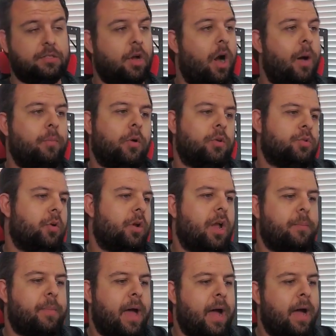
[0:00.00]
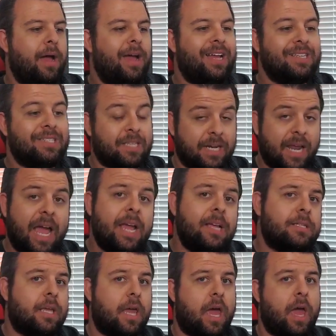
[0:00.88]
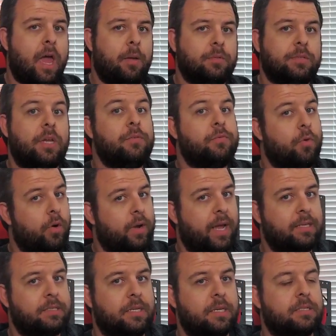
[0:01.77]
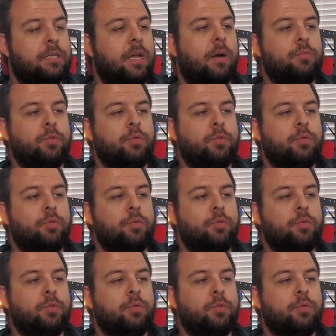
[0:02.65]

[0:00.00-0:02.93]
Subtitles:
So I'm not talking about today's games in 4K 60,